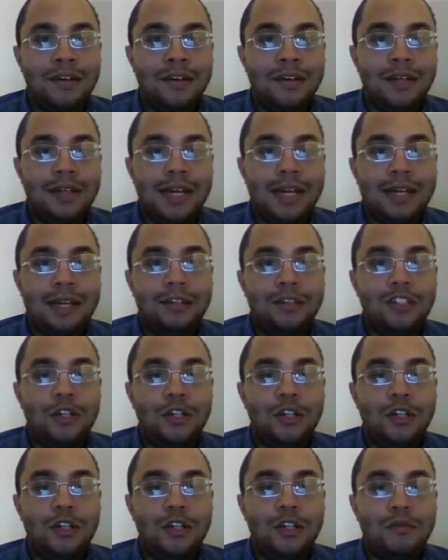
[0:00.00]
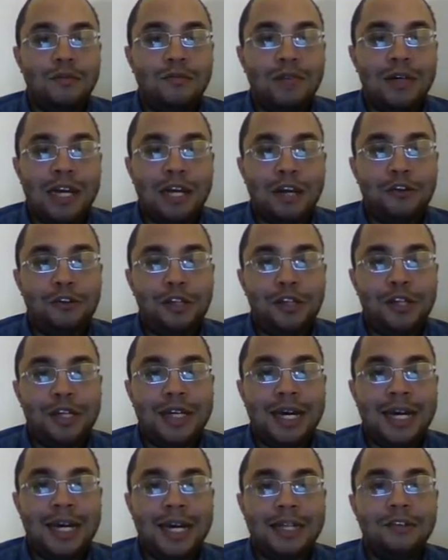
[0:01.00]
Okay, so we're not going to do the
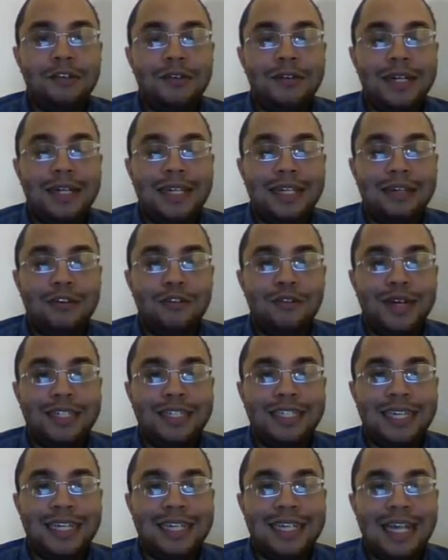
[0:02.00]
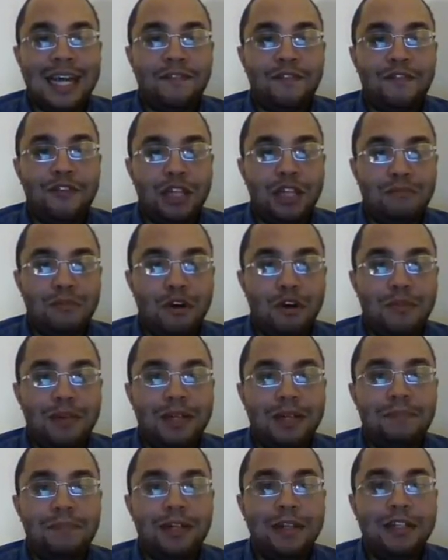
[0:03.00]
cut or anything crazy like that for the
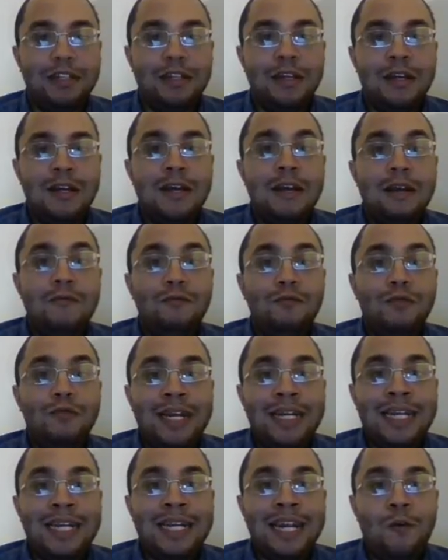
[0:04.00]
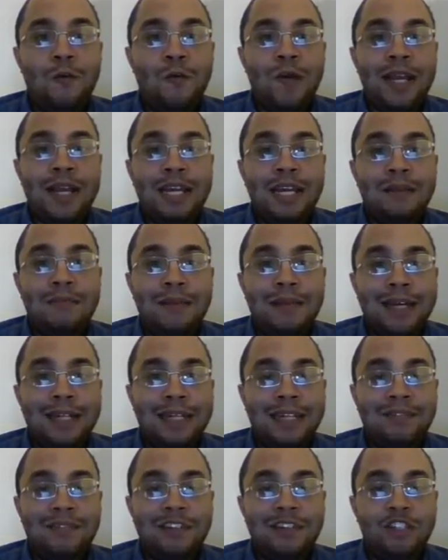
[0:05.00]
moment, but right now white can make a
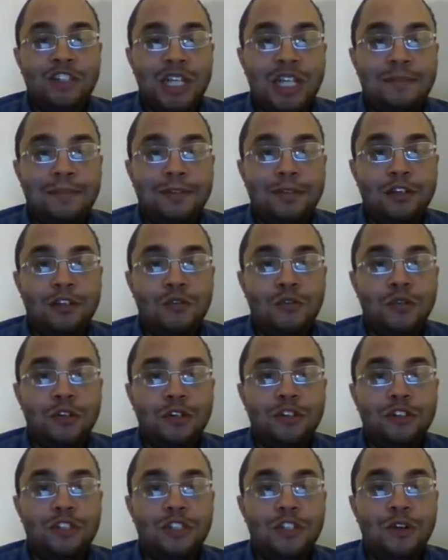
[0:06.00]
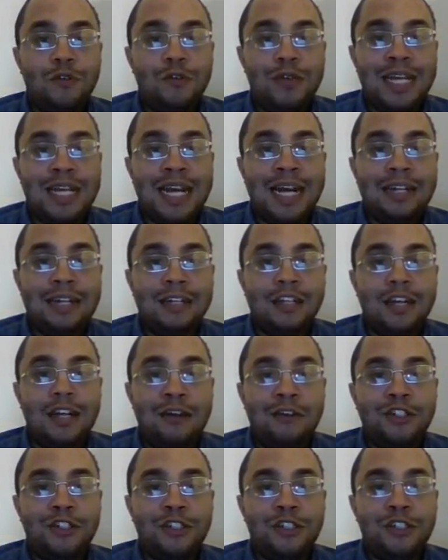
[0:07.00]
living shape in the corner. So yeah, the
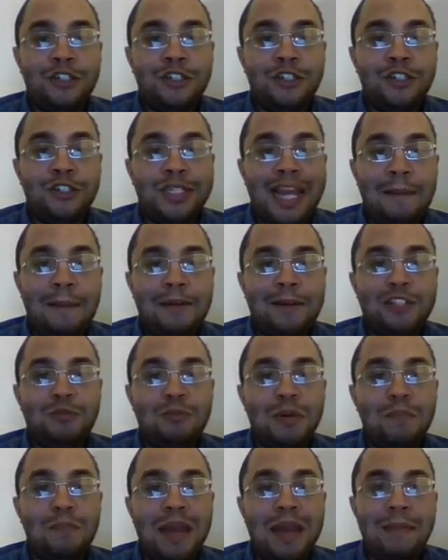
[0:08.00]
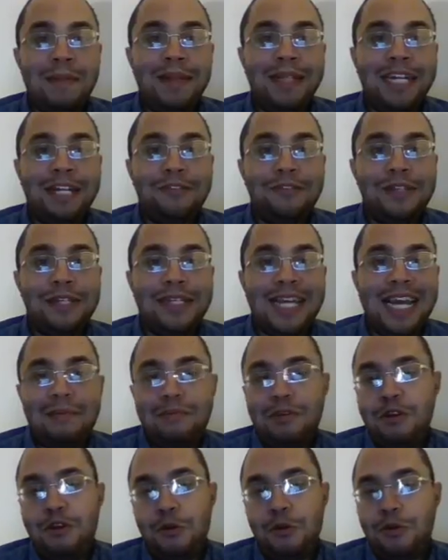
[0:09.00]
outer stones get damaged, but maybe later in the
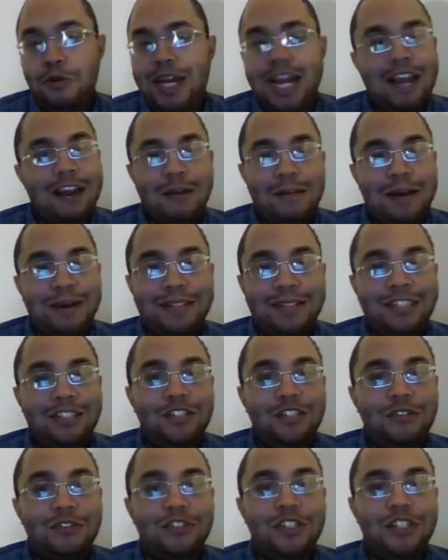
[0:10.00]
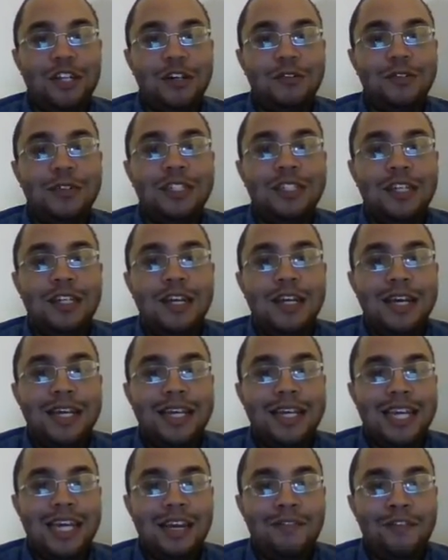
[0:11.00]
game you don't care about these two stones.
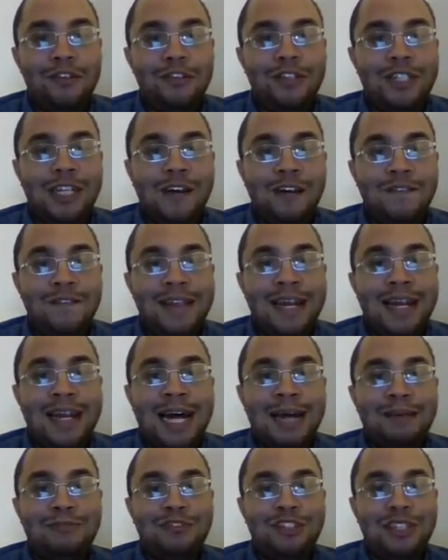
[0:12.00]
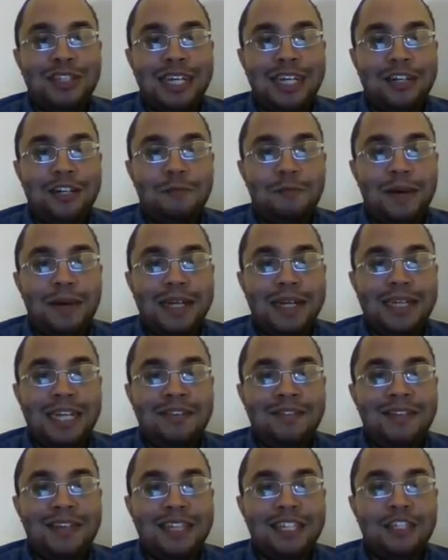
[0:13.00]
Give yourself that option later by
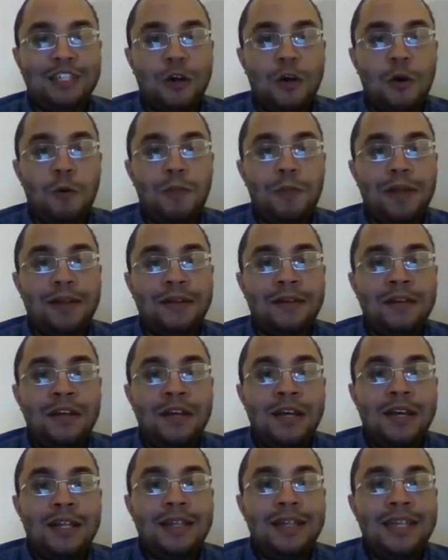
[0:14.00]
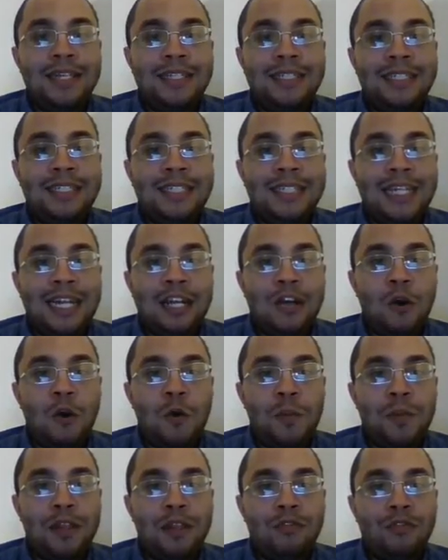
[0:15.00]
leaving this open. This is not
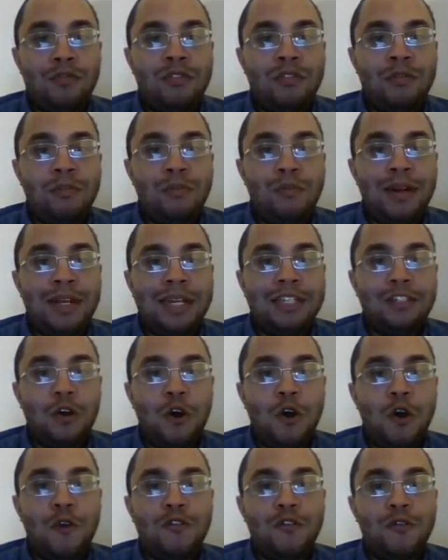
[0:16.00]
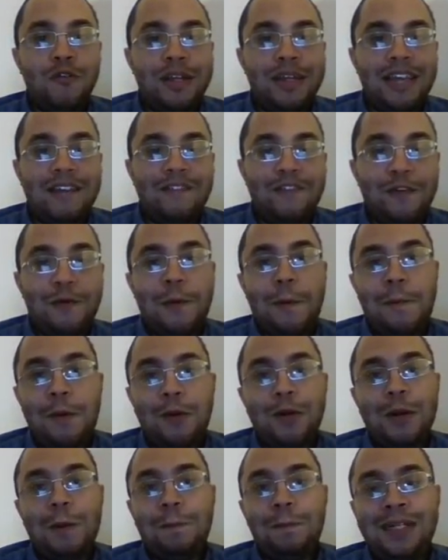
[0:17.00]
open. The 3-3 point is over with if your
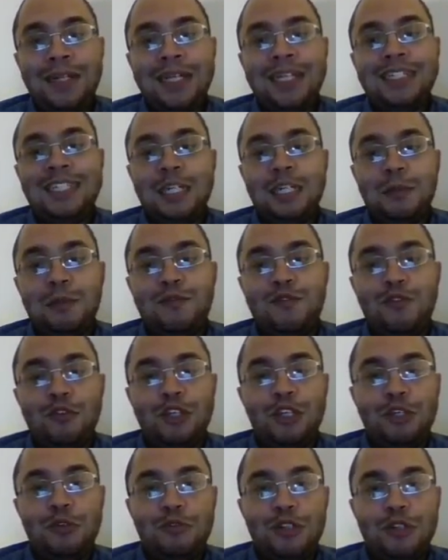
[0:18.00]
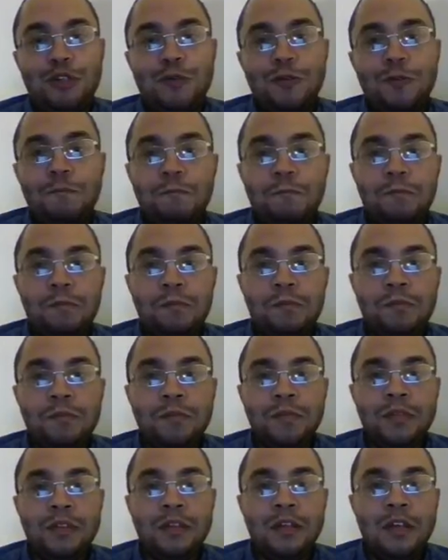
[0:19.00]
opponent plays there before you do.
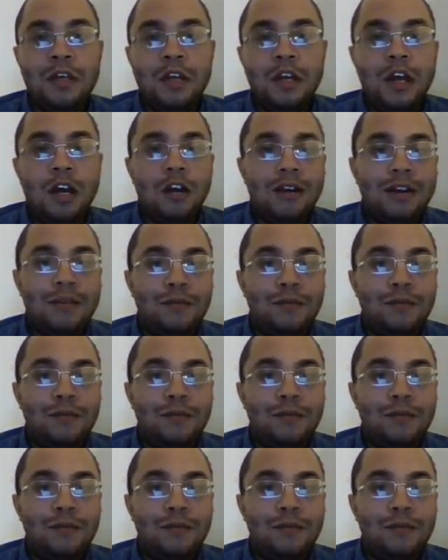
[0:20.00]
Alright.